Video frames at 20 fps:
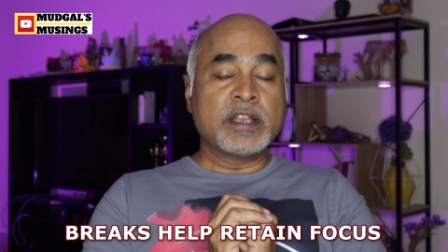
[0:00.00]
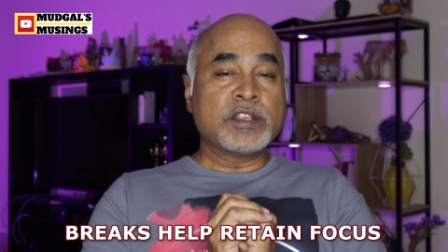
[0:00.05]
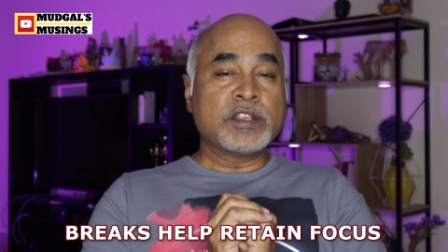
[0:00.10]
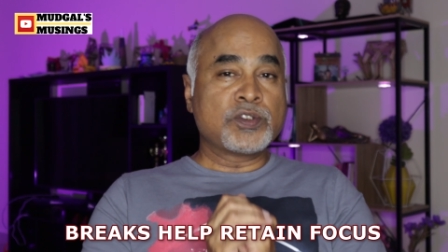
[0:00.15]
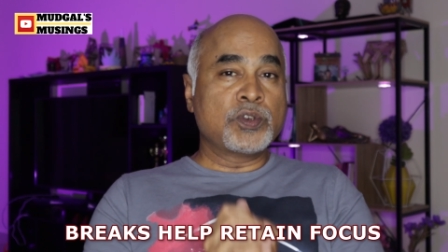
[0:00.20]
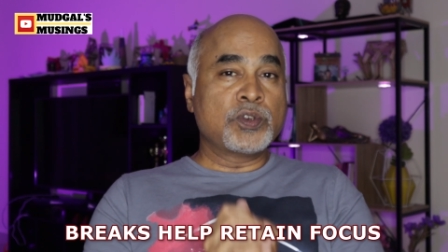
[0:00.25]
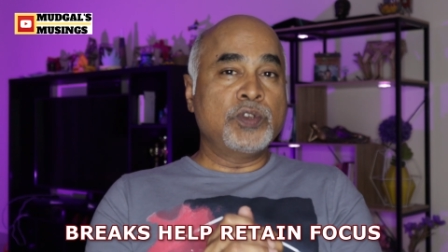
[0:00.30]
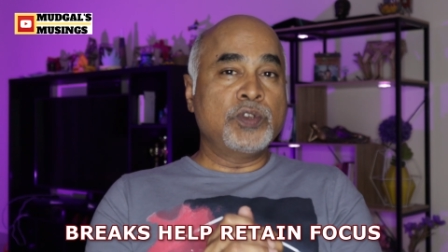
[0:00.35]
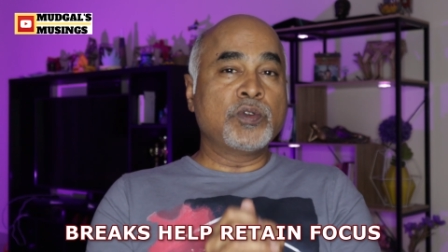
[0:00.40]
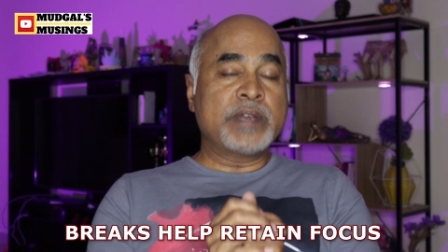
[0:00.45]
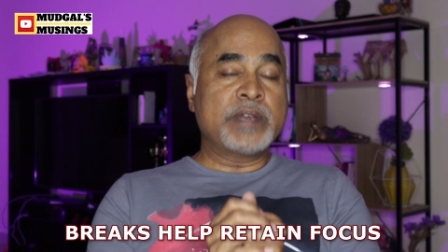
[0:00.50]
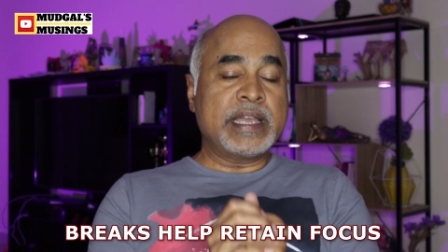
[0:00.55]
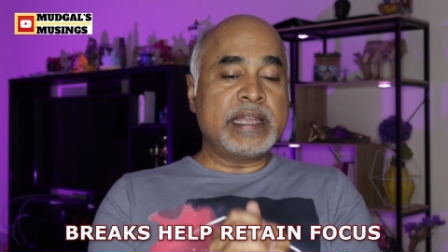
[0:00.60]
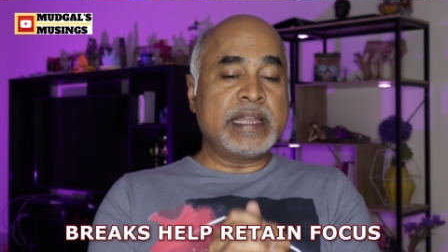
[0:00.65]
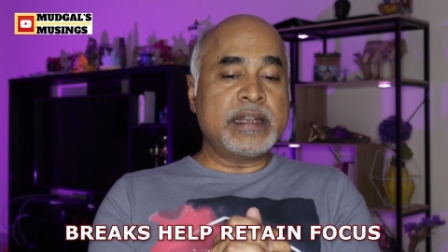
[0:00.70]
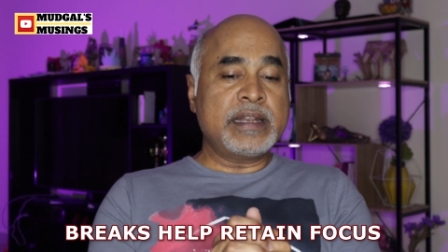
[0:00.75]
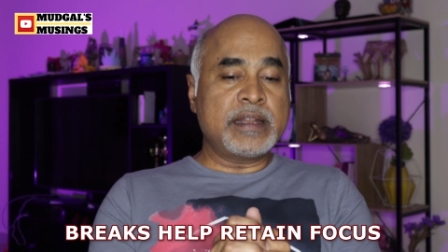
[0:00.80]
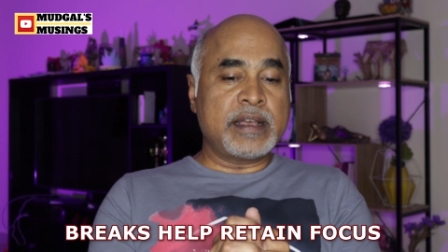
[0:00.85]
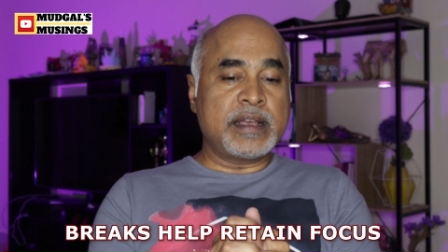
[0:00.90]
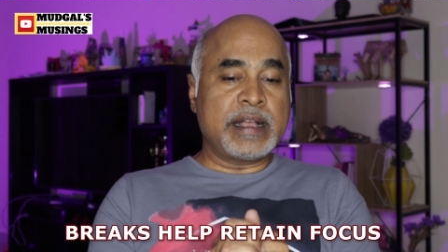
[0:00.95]
So you
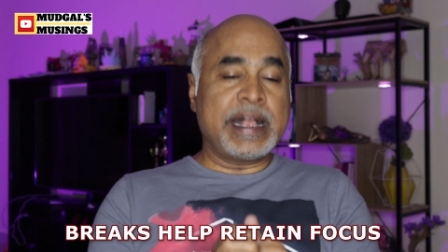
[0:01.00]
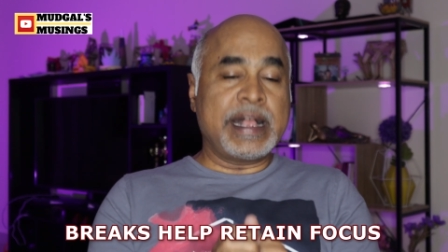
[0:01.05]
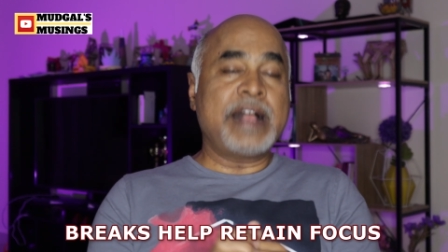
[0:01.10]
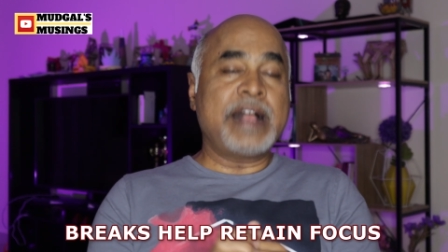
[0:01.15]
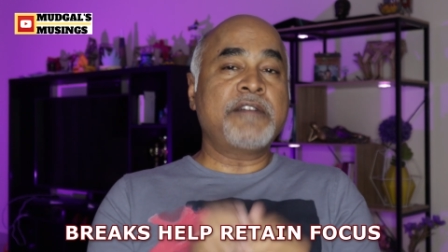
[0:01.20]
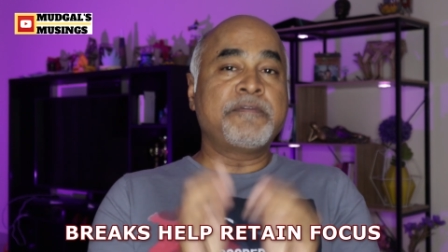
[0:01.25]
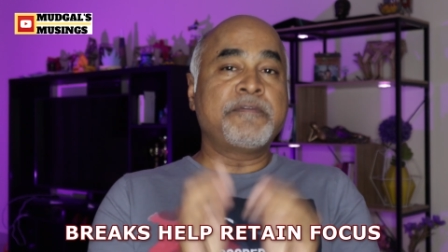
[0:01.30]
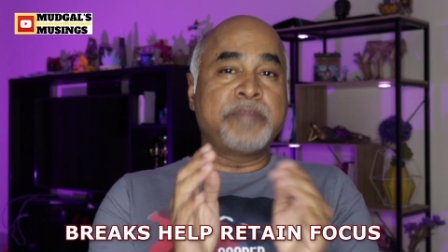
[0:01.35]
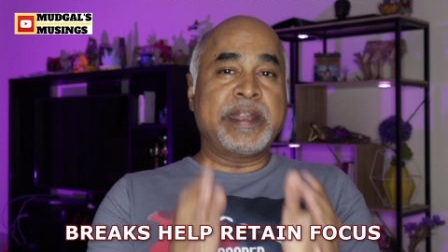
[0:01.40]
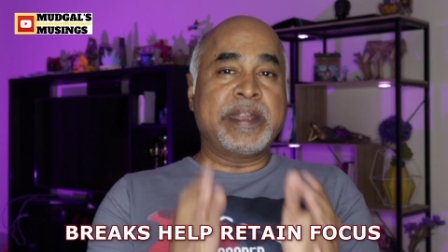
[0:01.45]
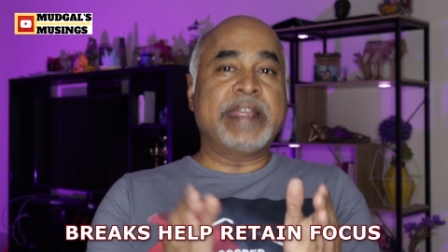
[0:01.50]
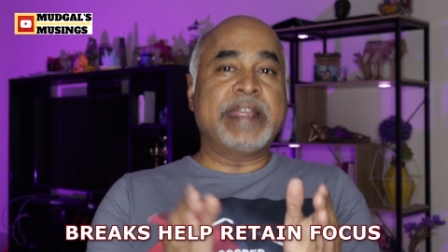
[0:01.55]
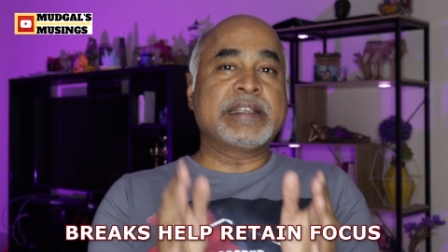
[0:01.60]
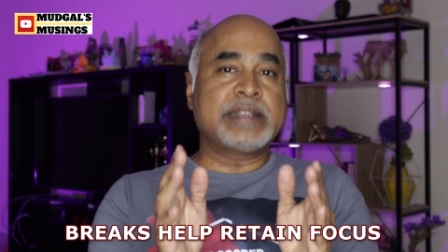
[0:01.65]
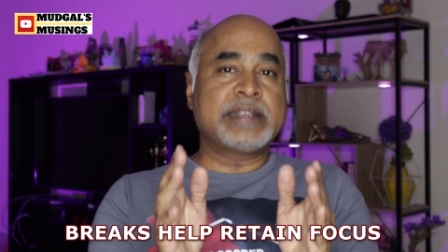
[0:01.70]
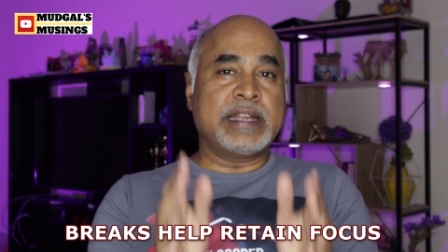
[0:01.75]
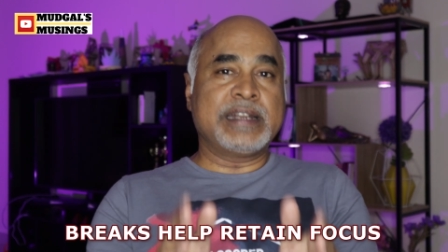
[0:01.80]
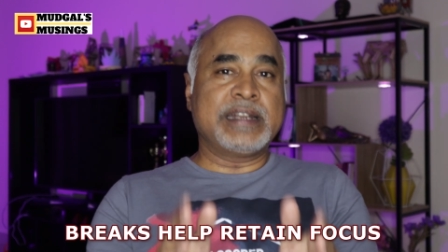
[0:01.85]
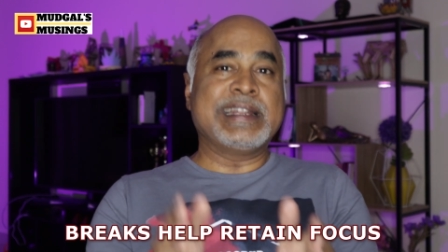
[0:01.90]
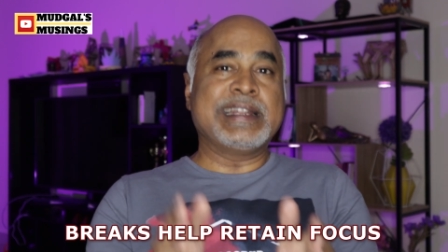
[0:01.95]
can have
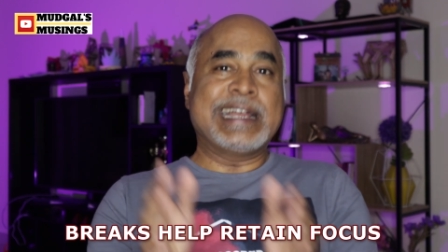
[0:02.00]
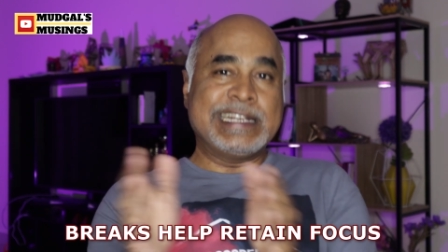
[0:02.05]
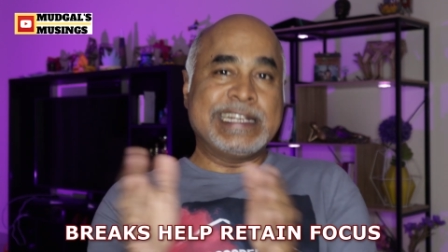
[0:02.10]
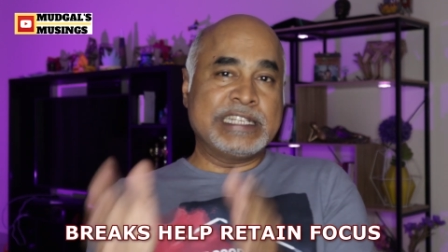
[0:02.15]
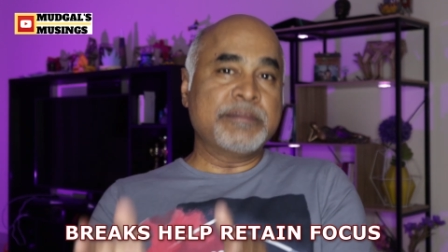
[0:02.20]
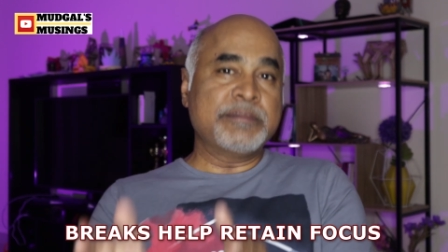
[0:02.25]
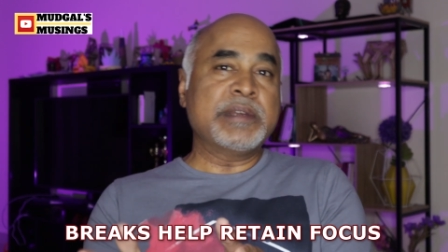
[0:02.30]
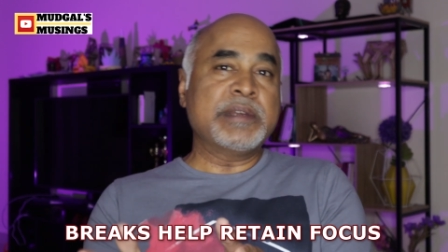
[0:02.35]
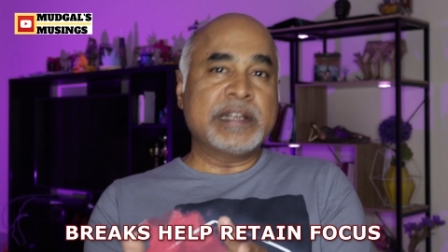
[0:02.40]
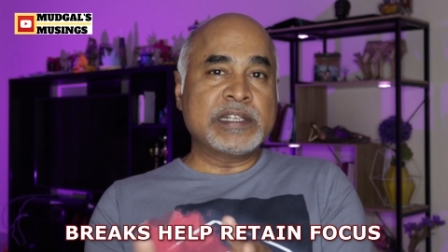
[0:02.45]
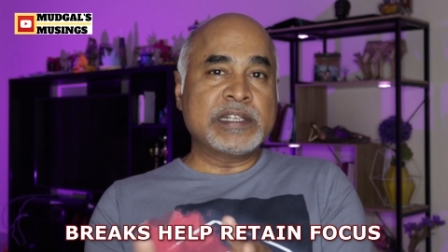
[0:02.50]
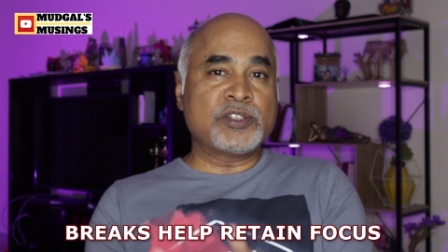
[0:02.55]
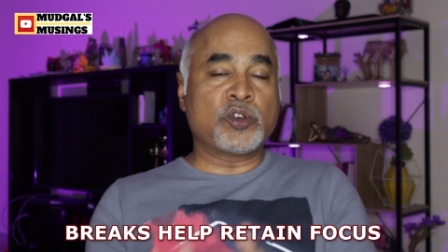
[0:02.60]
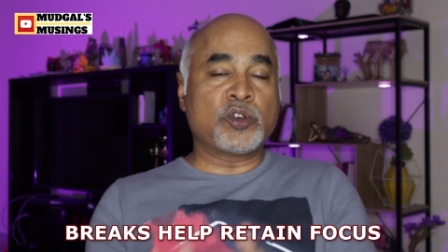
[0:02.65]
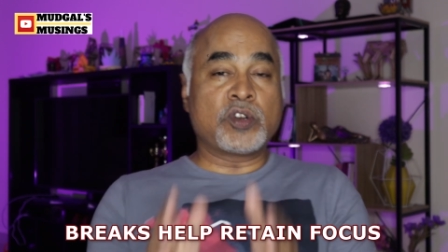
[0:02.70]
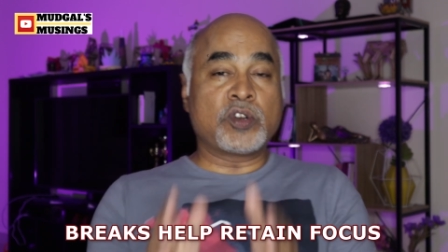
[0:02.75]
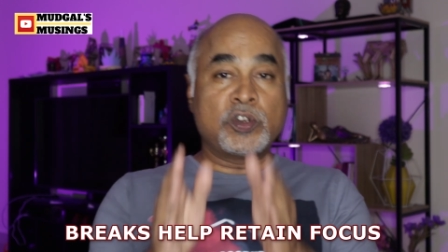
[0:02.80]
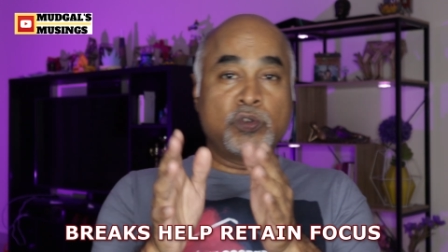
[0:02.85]
breaks at 90 minutes or